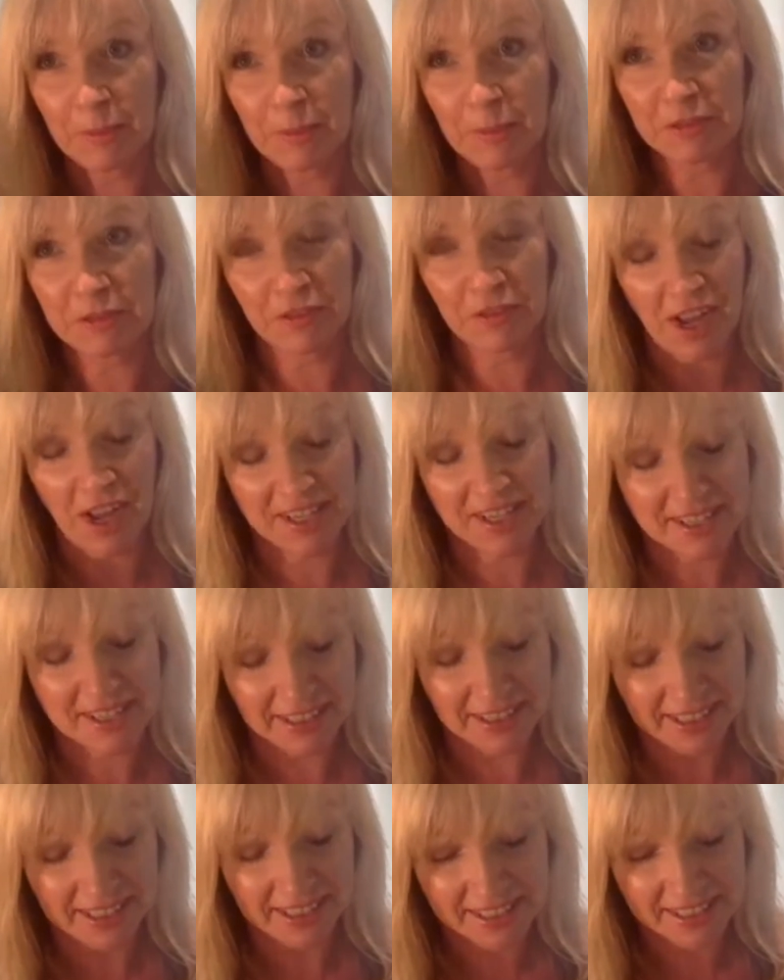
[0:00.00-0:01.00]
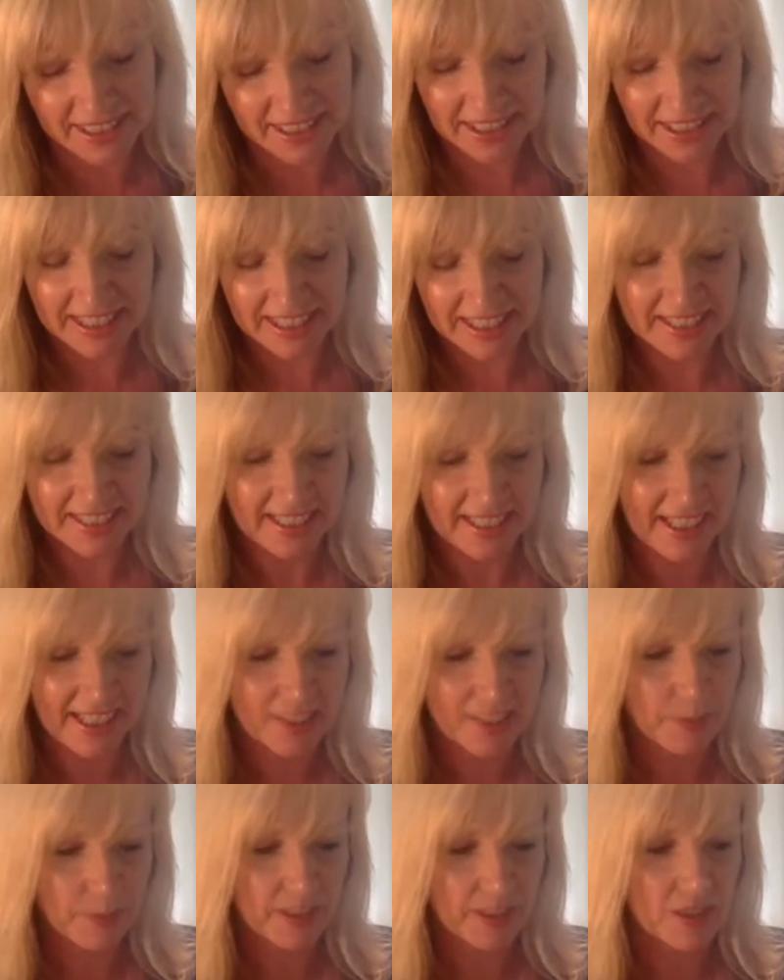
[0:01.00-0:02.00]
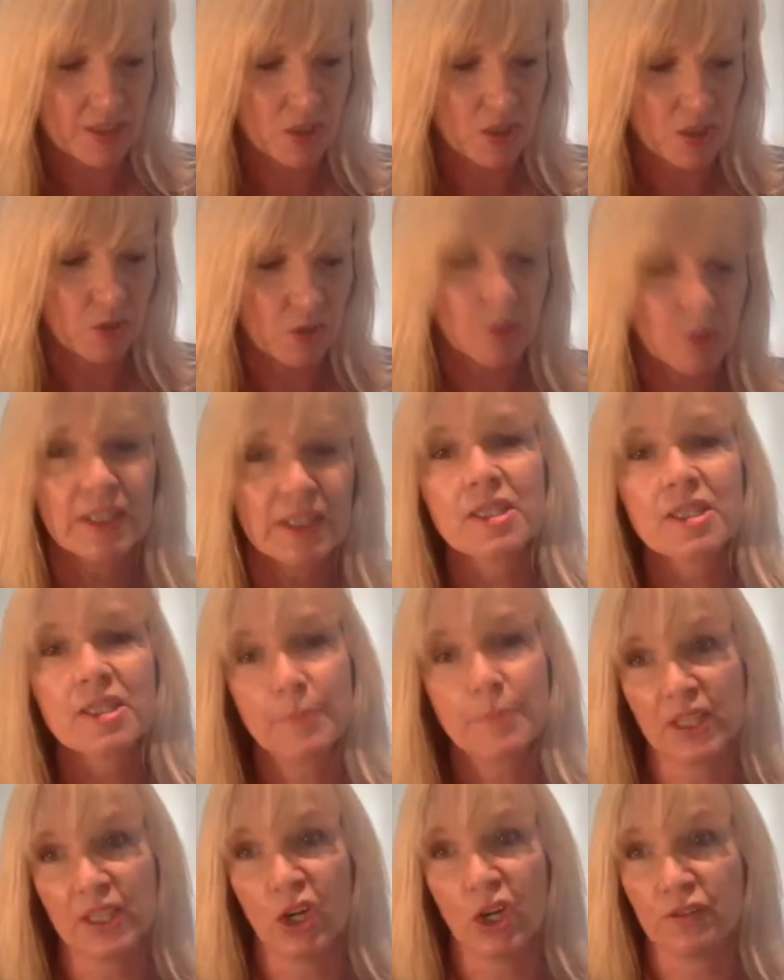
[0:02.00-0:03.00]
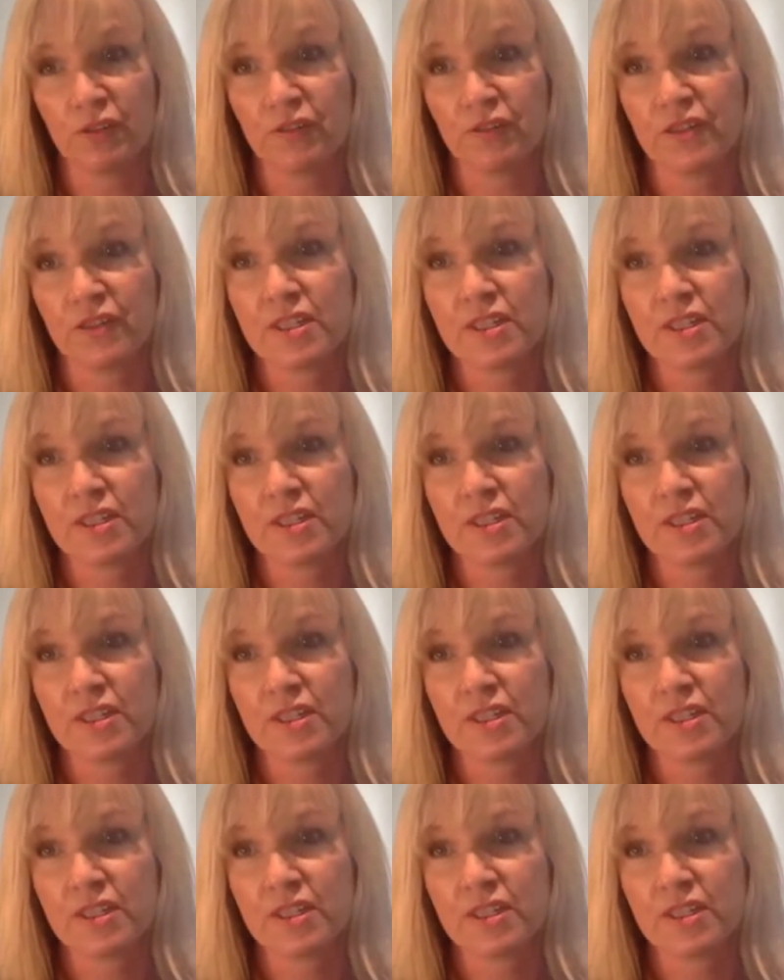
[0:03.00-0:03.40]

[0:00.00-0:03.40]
advised at a later date, but it's going to be a spin-off.